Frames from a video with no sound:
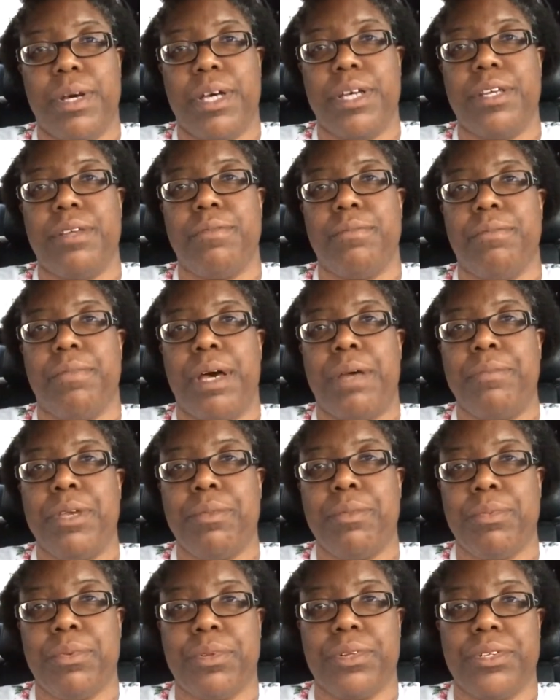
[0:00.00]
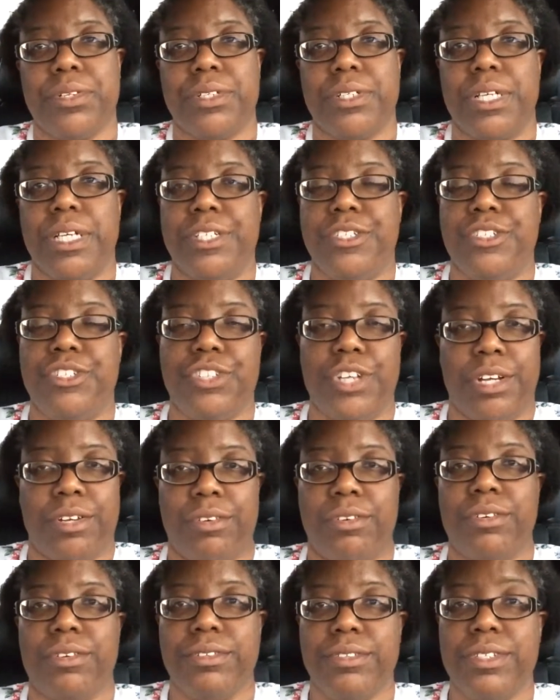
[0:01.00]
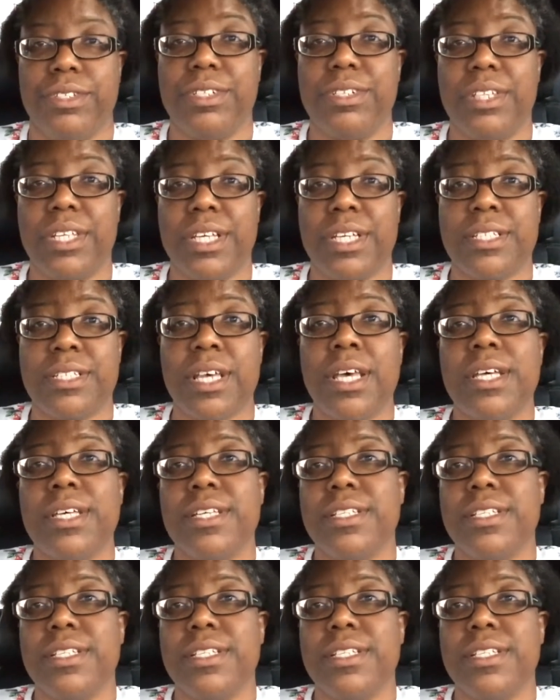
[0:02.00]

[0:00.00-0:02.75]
but by people in general who do this.